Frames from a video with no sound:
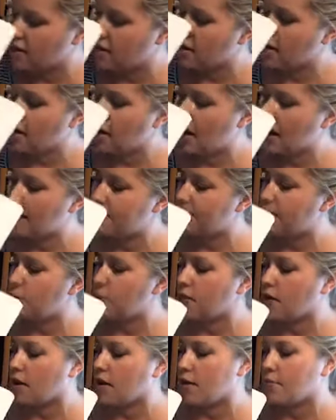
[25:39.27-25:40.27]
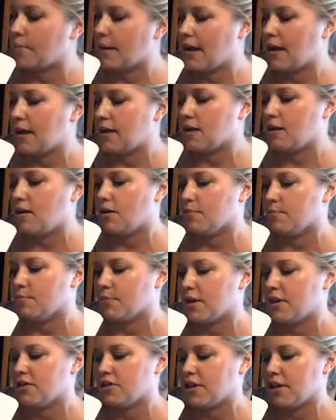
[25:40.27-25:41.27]
are a folk art paint called
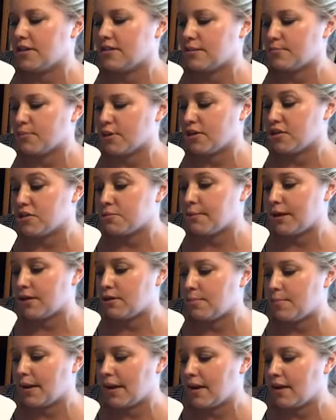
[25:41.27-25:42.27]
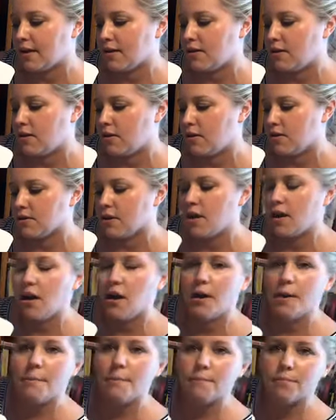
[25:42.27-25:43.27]
it's a brushed metal paint called
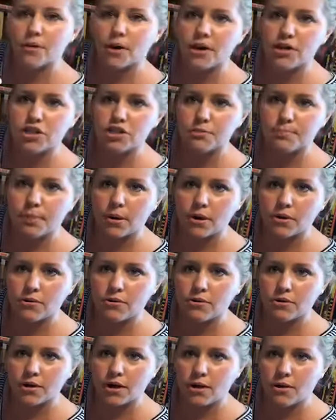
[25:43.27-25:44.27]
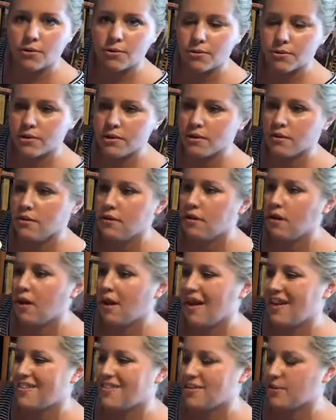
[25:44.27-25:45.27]
Brushed Pearl Gold.
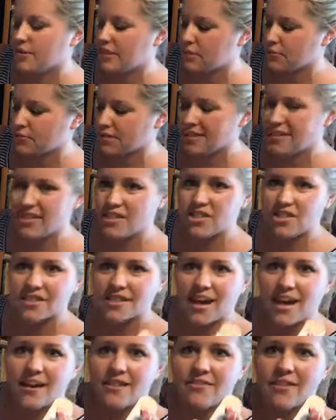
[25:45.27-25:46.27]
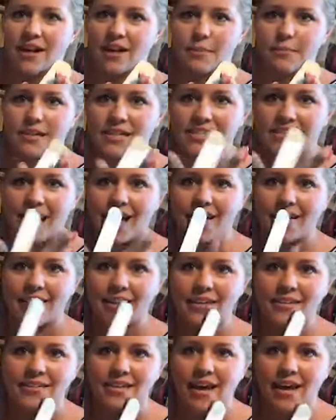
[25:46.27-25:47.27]
And so it's really just kind of like a
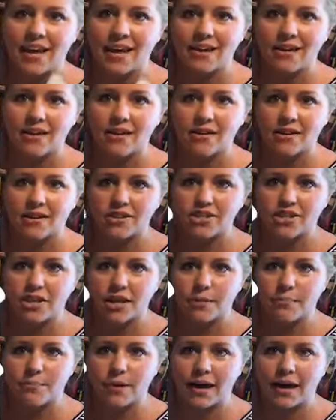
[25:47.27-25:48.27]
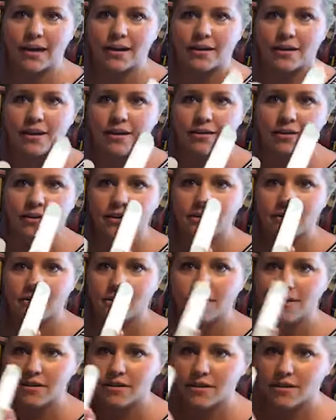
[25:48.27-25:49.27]
metallic tan or a champagne color.
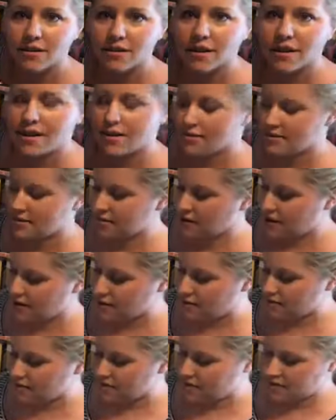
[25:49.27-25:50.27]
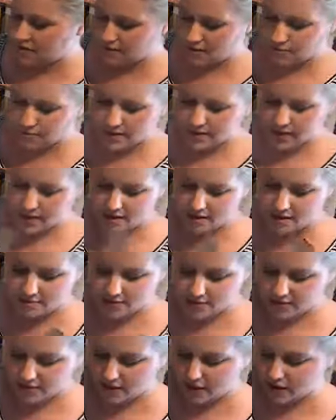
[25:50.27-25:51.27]
And so let me kind of
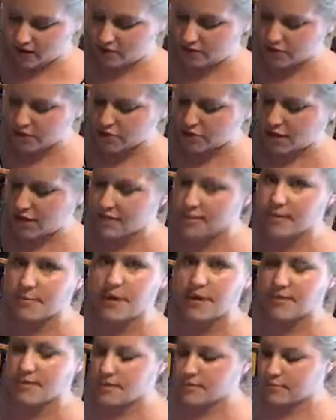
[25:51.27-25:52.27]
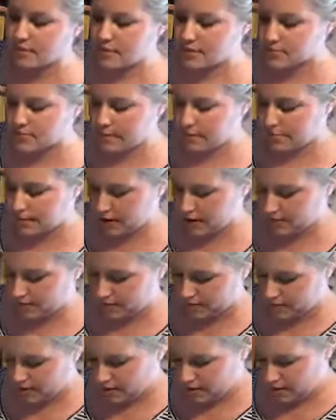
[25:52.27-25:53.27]
let you visualize. I'm not done with this pumpkin,
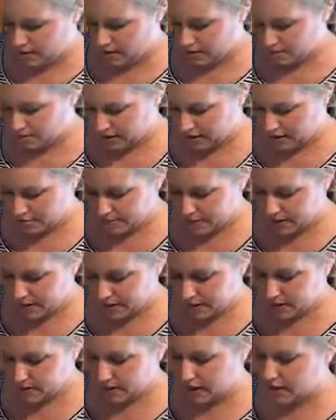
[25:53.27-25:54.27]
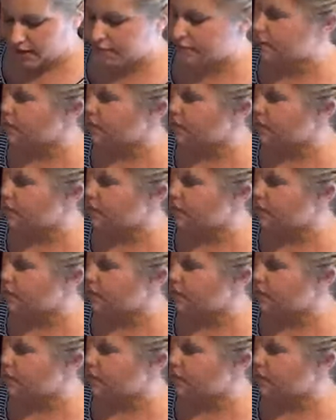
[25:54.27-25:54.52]
but let me let you kind of